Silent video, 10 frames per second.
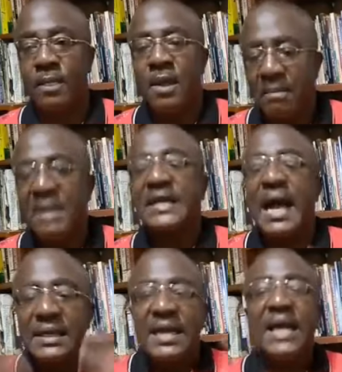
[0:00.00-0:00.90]
But I
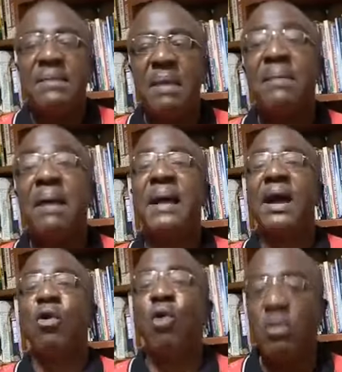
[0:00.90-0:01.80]
tell him about my
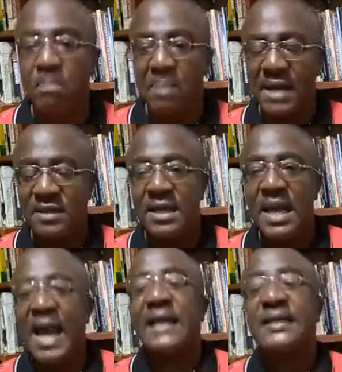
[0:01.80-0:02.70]
own past.
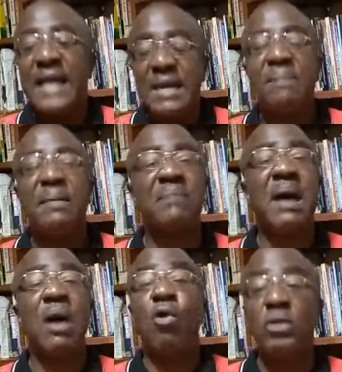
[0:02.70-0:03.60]
I tell him about my
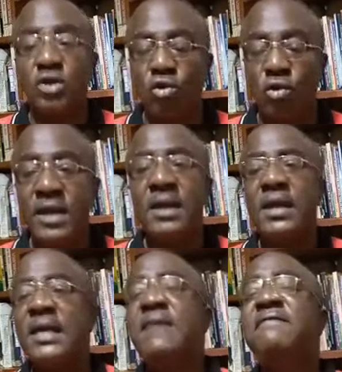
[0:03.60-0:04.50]
own story.
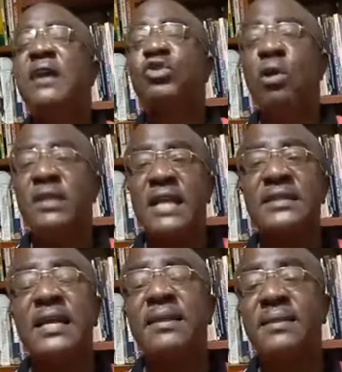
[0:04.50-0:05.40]
If at all there's
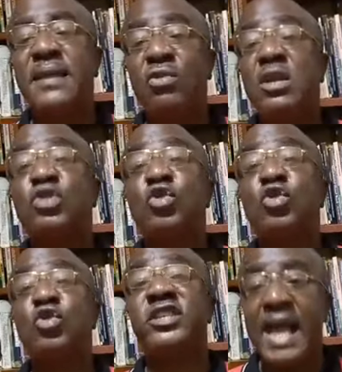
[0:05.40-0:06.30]
anything you need to
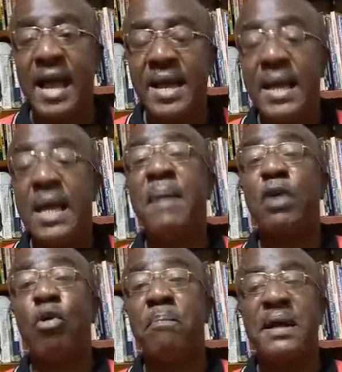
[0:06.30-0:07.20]
share about your
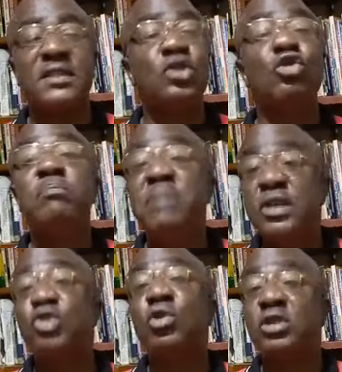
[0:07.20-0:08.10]
past, it should be to
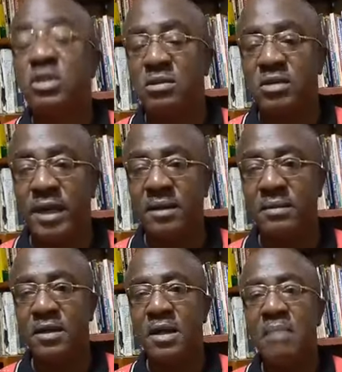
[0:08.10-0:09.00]
your children.
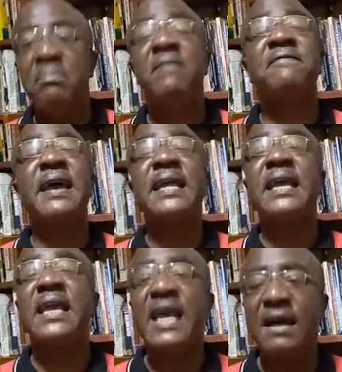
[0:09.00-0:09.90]
Be very
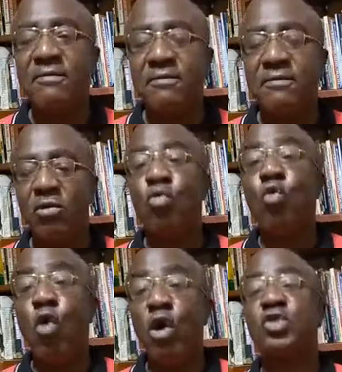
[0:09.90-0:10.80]
careful
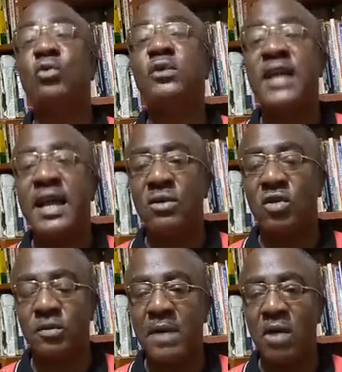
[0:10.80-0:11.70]
what you tell your
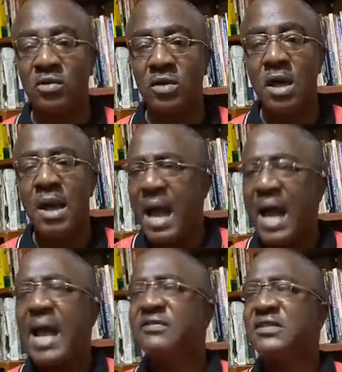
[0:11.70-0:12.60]
spouse. I have
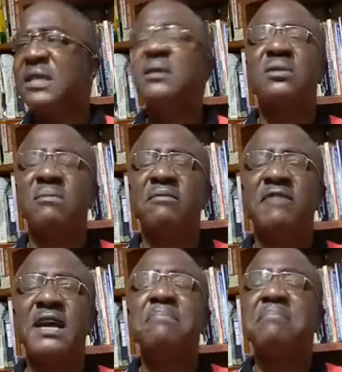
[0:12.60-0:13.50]
seen some very
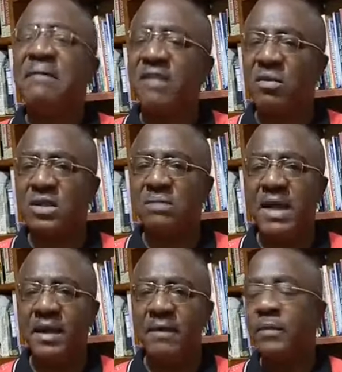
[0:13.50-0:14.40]
marvelous men
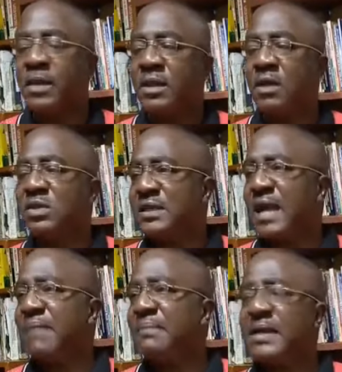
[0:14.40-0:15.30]
there was a time
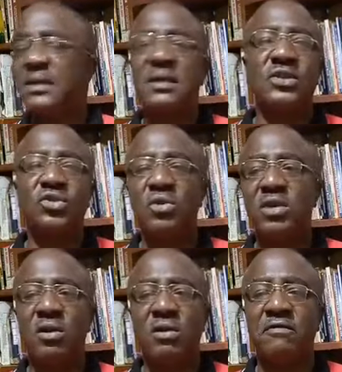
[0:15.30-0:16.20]
I did a story
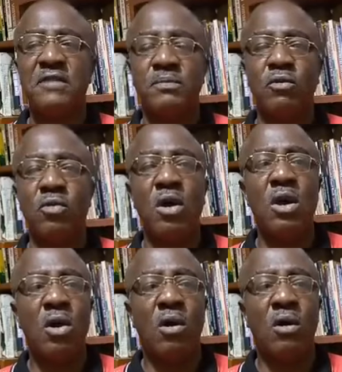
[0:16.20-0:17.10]
on Facebook
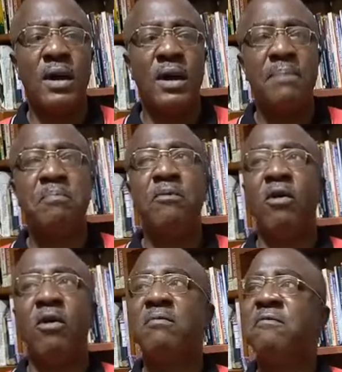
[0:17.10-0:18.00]
on uh, on
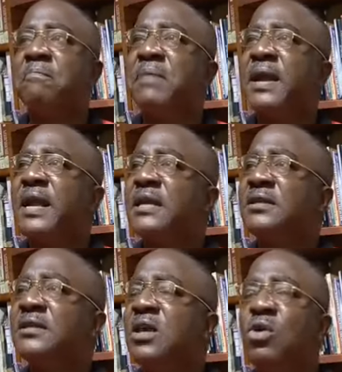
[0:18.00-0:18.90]
parents
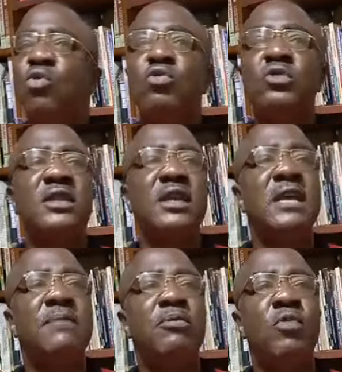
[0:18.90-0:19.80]
who sleep
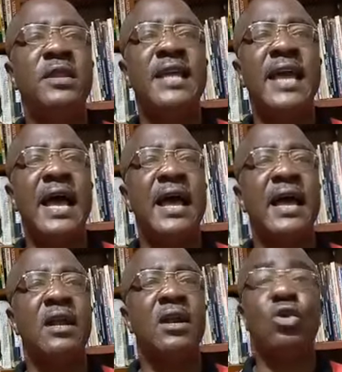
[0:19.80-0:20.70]
with their
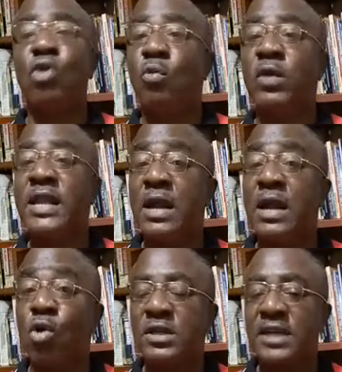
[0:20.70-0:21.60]
with their
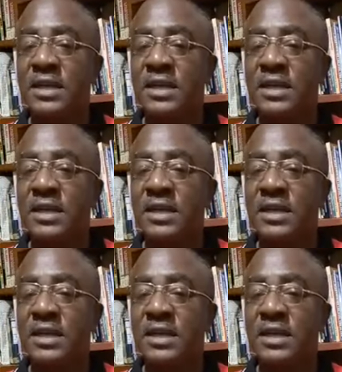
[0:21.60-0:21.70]
daughters,